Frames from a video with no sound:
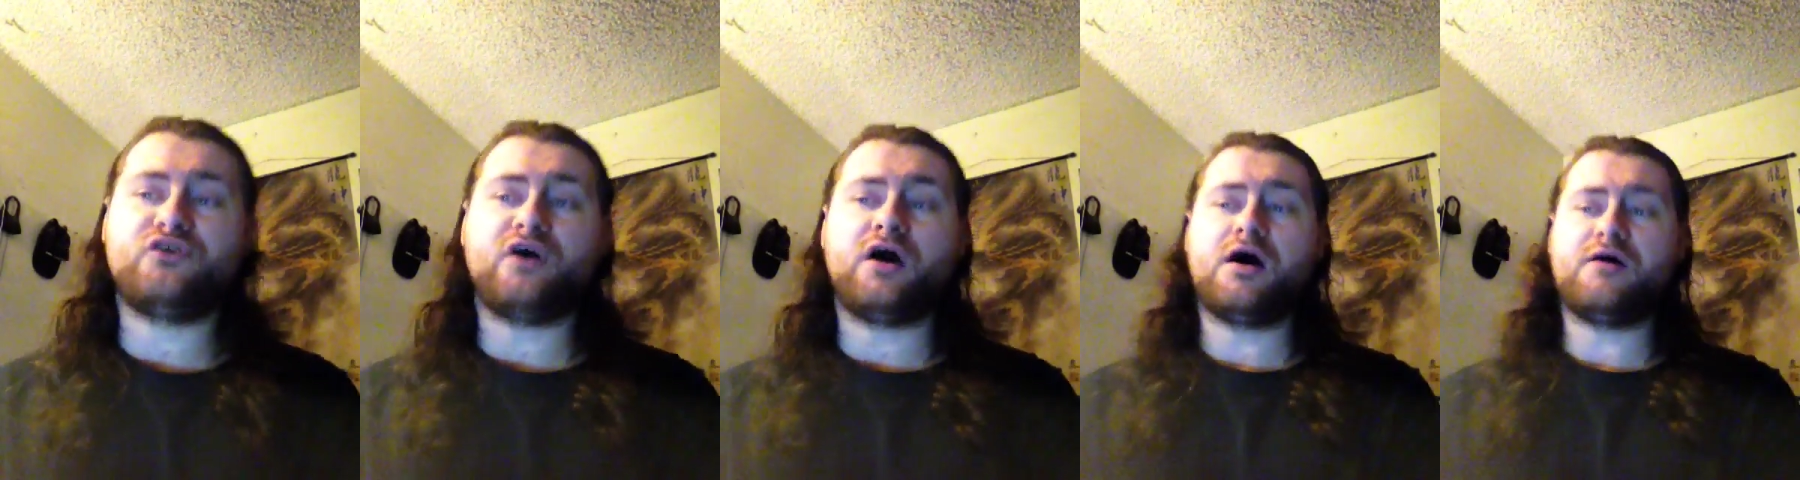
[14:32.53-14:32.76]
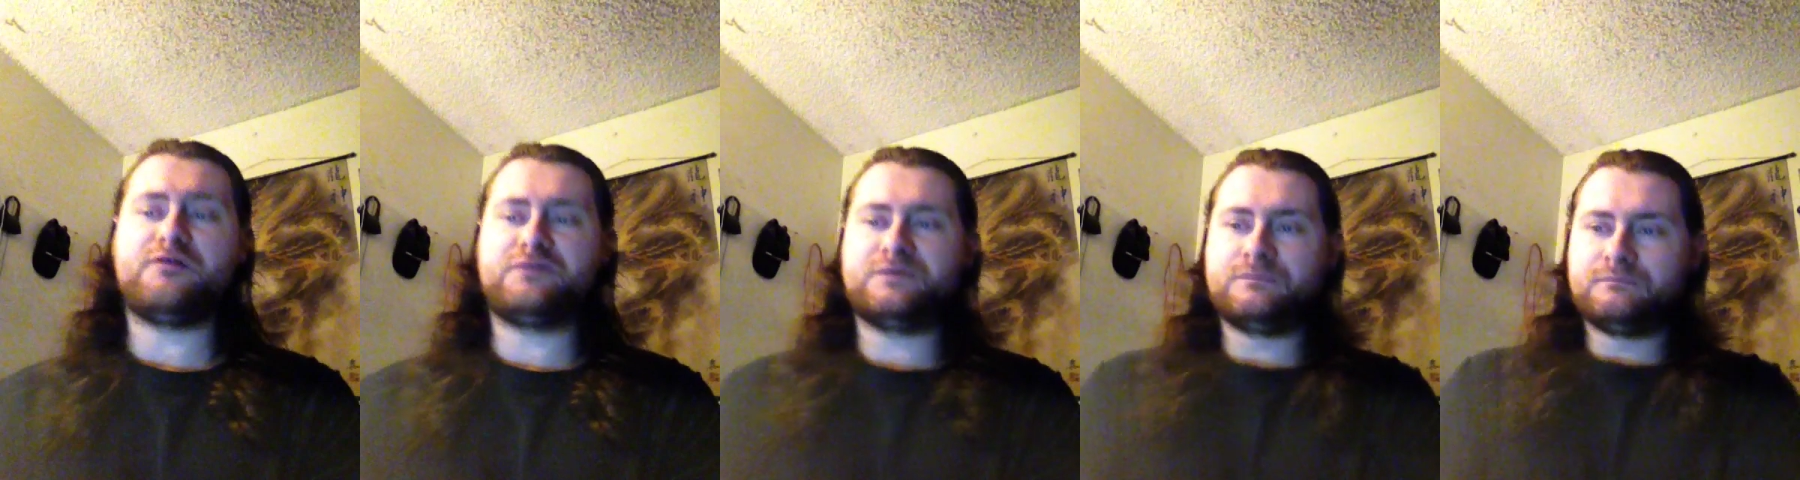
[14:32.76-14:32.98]

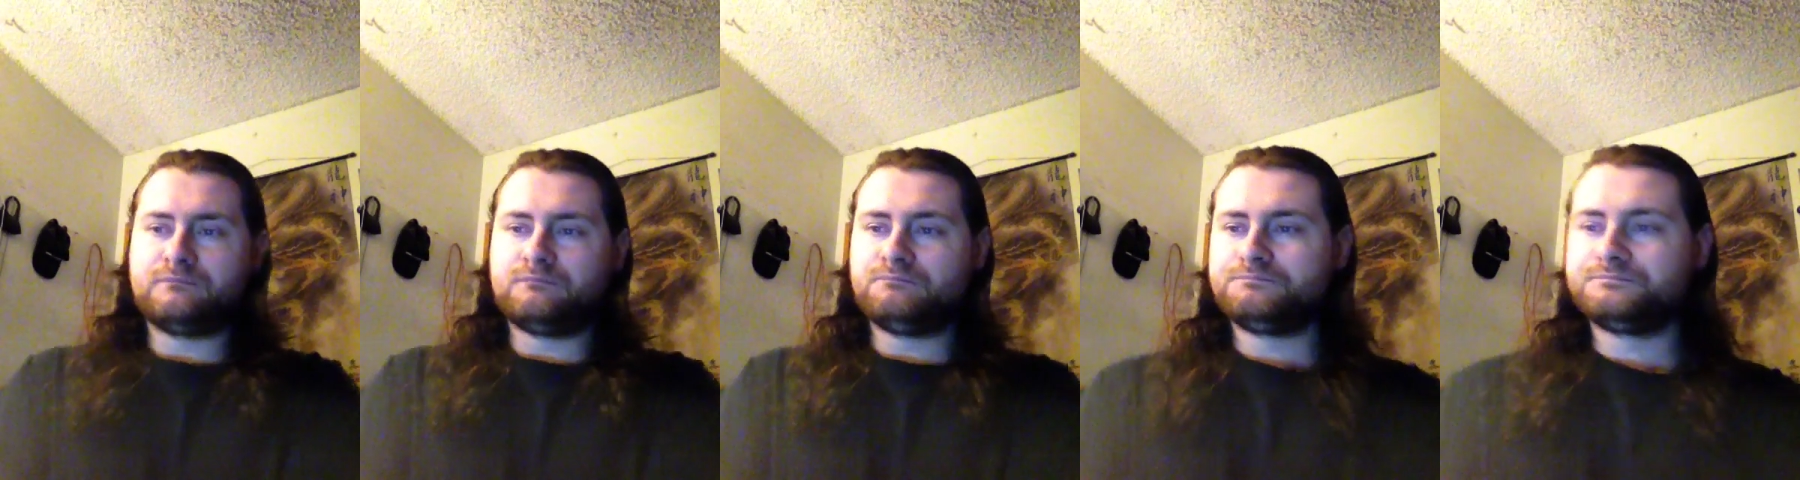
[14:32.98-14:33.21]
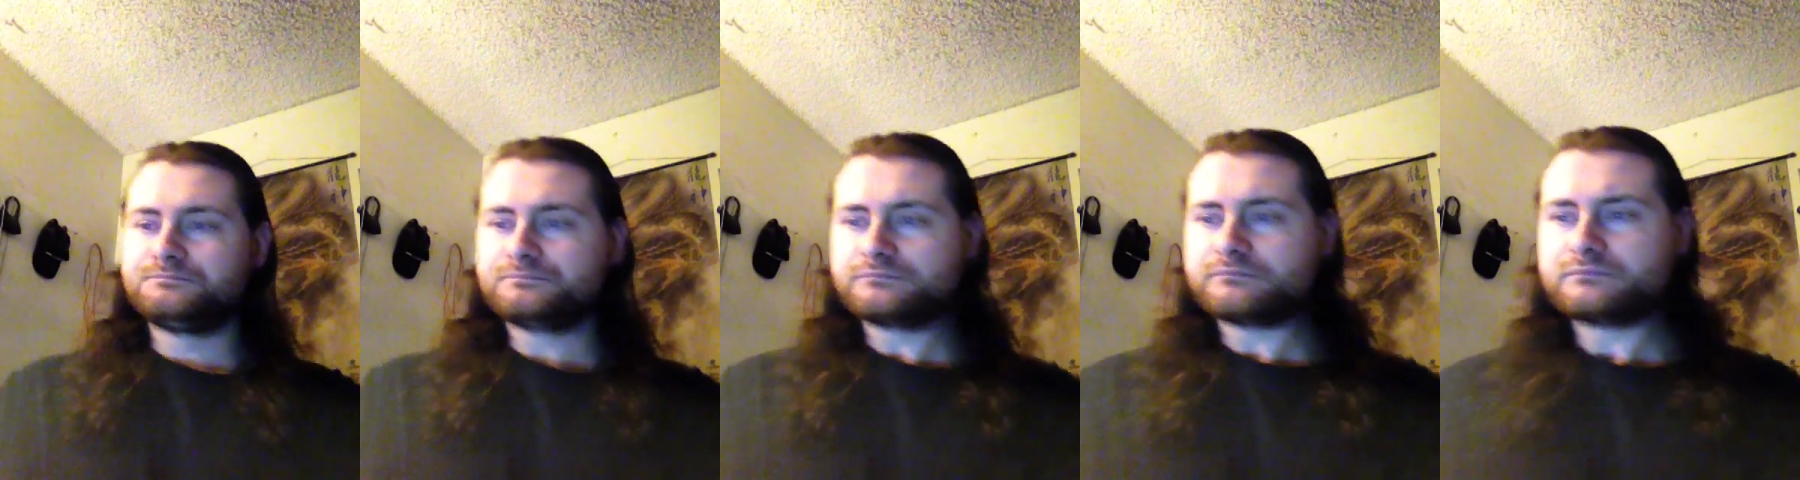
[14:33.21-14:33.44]
off
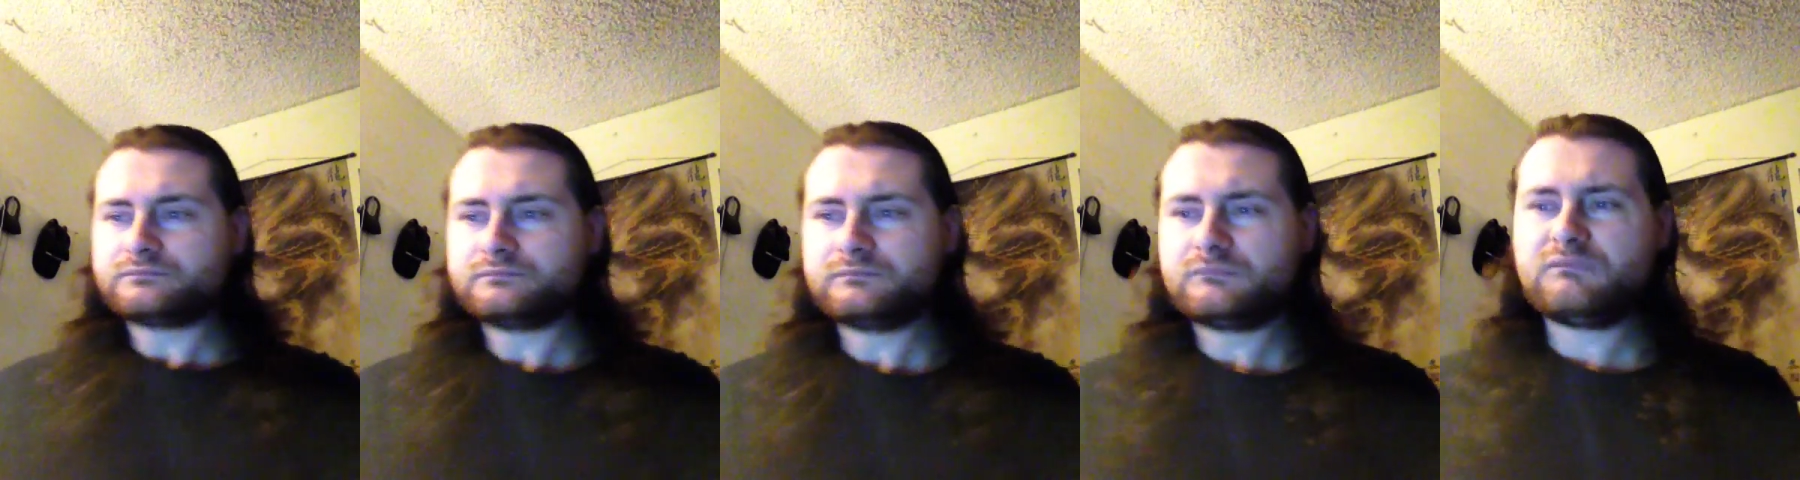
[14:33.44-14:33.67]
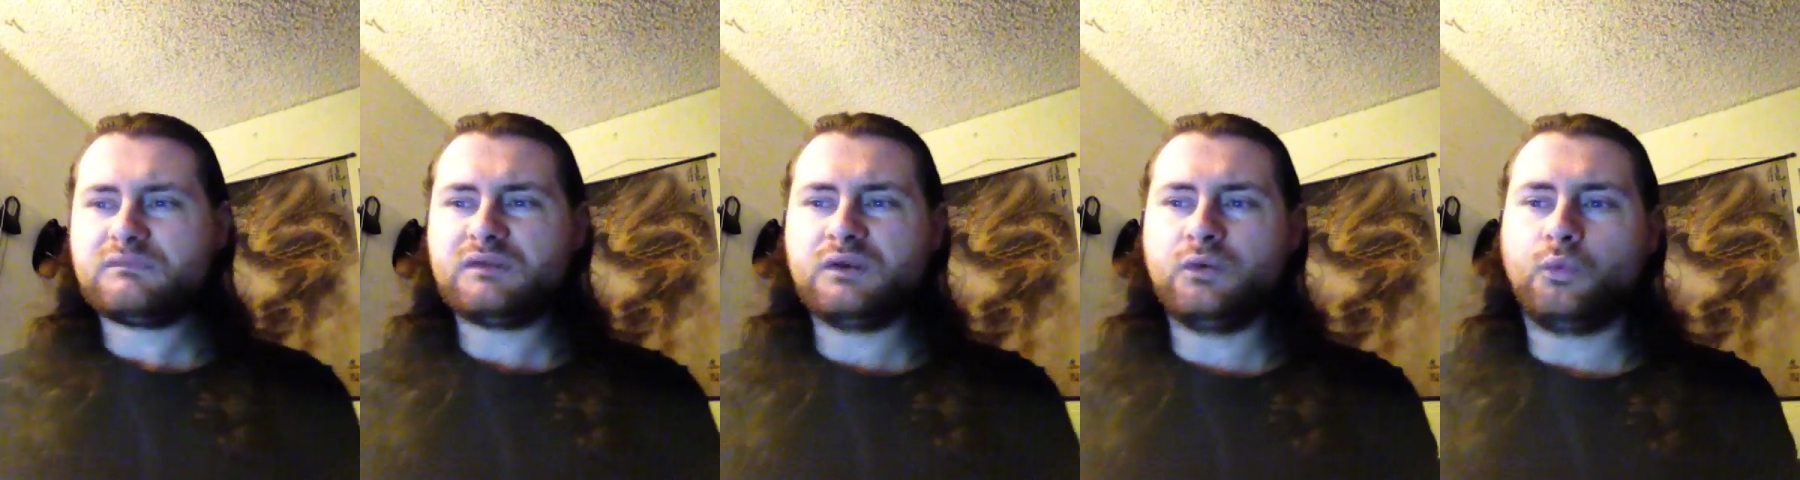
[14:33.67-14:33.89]

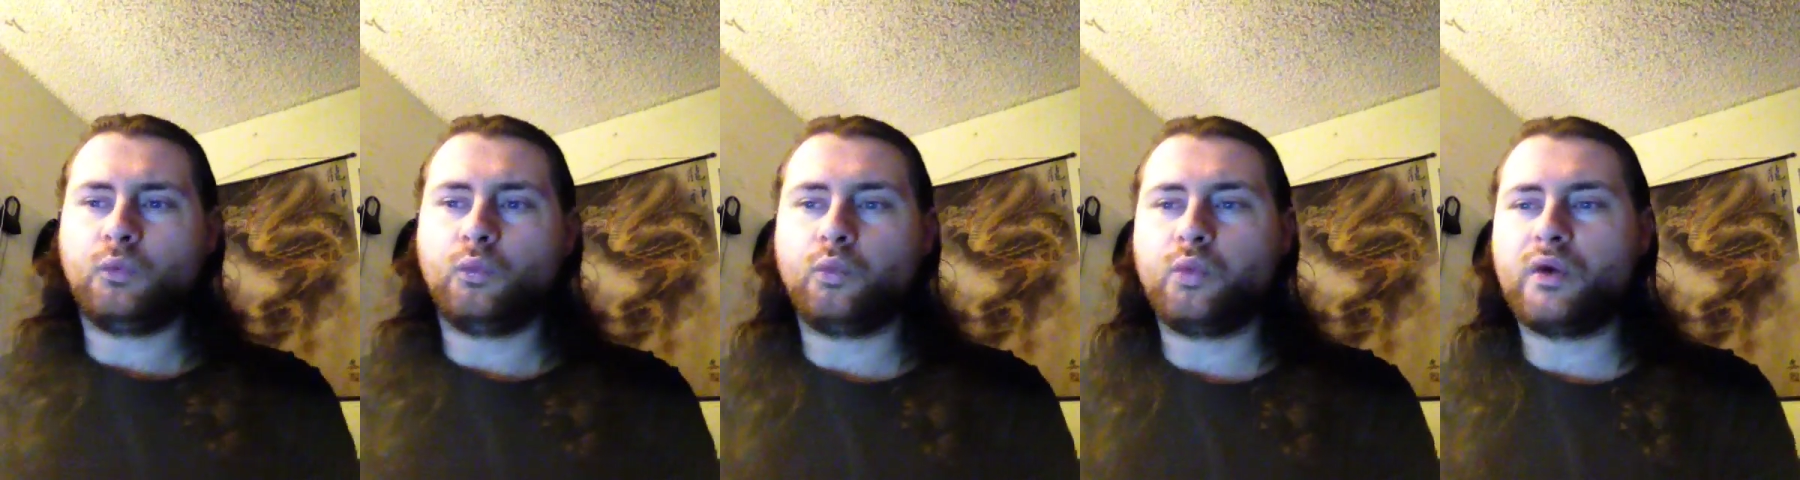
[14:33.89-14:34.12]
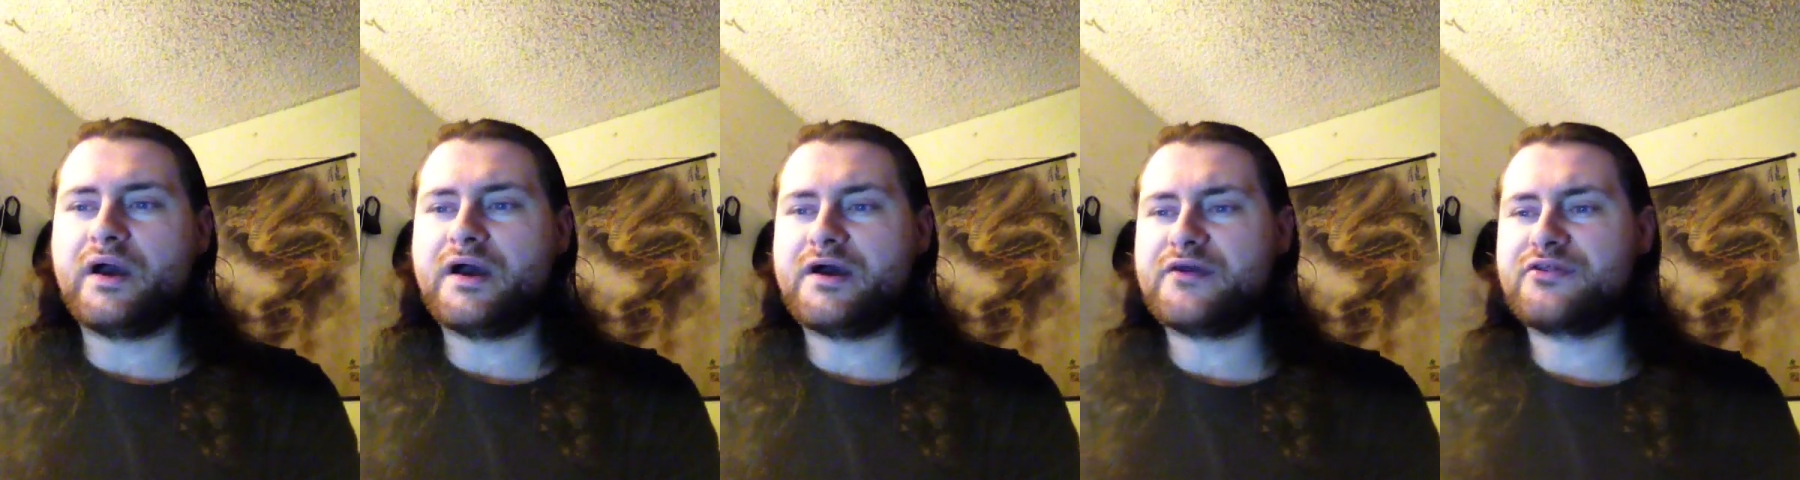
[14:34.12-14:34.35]

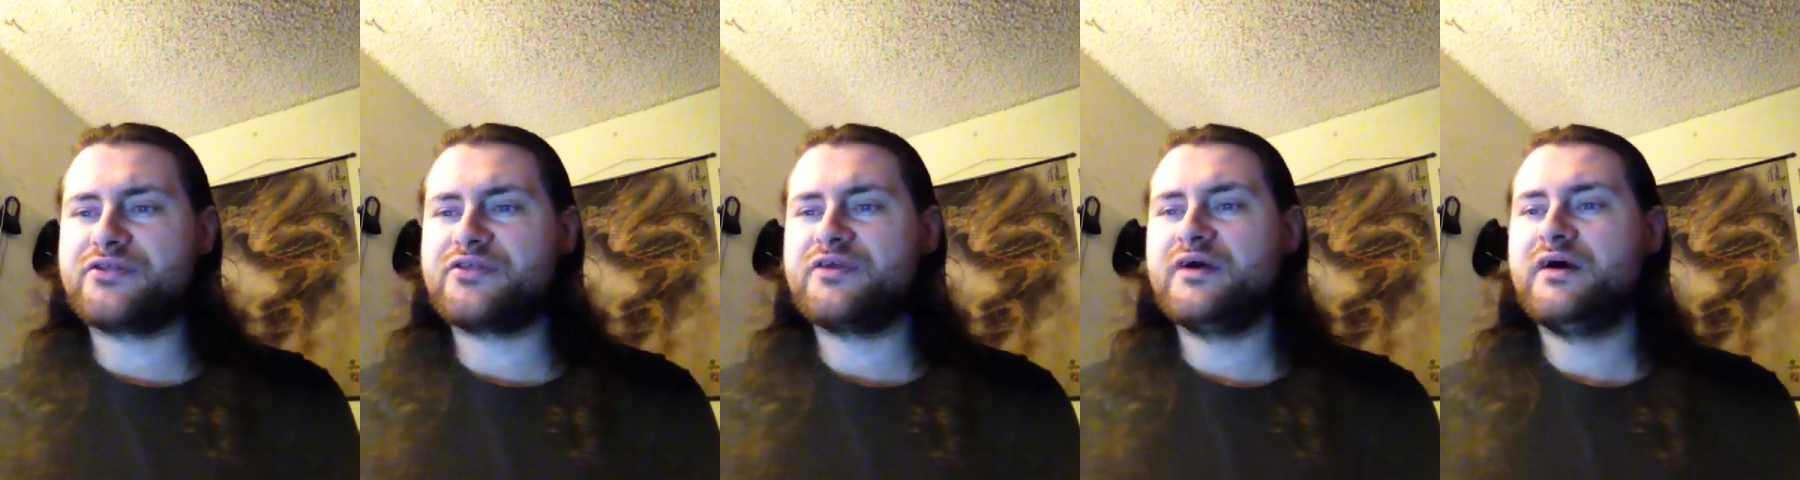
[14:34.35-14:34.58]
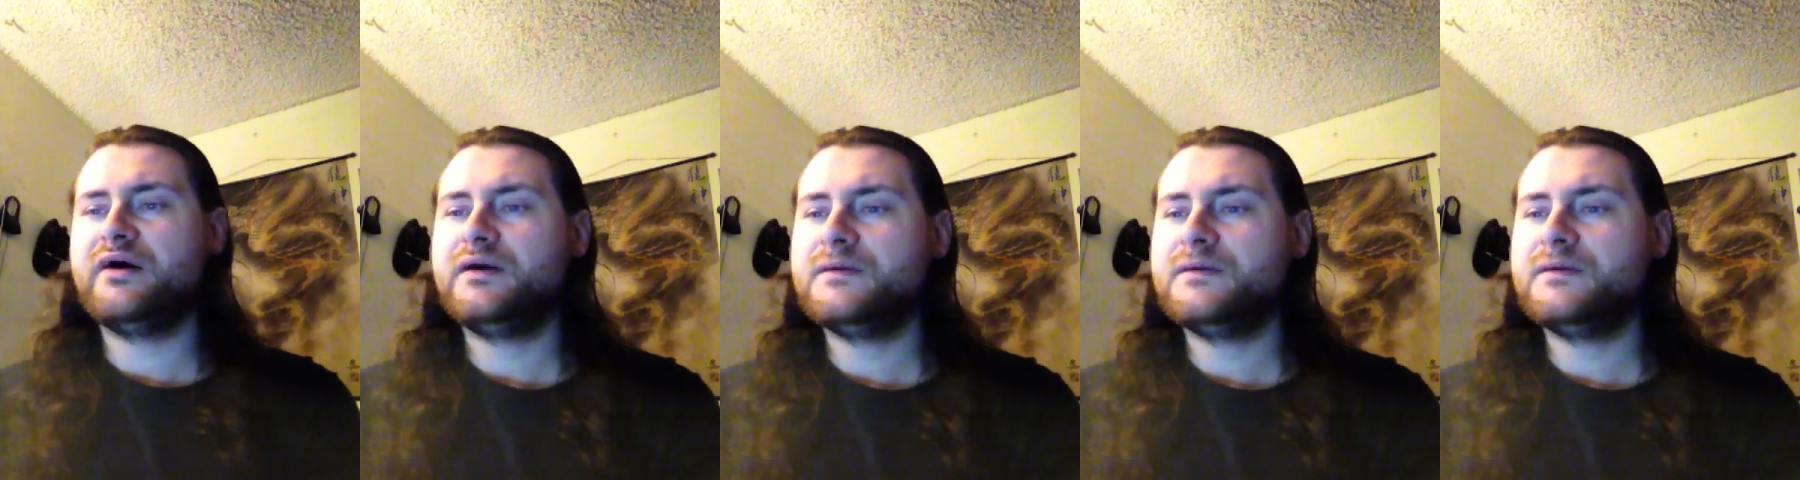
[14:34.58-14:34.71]
with